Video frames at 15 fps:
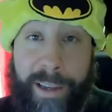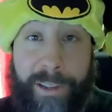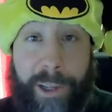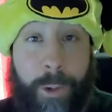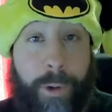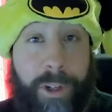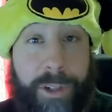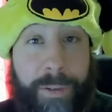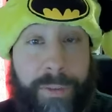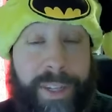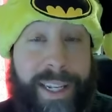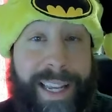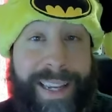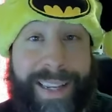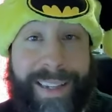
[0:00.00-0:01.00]
The question of the
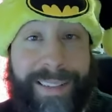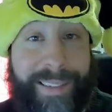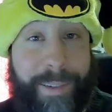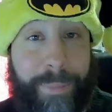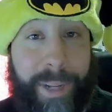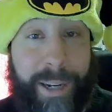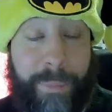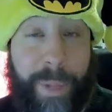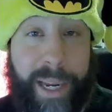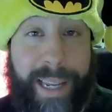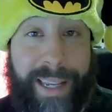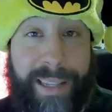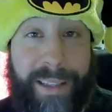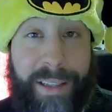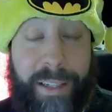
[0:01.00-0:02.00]
day is submitted by
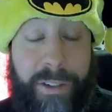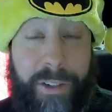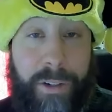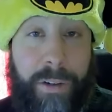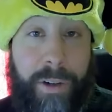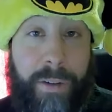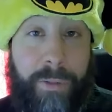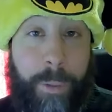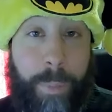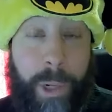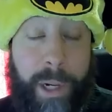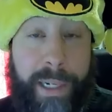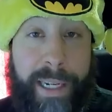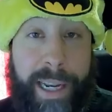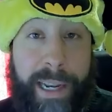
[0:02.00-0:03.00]
a listener of the
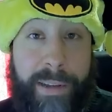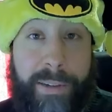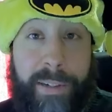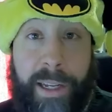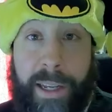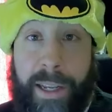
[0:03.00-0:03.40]
podcast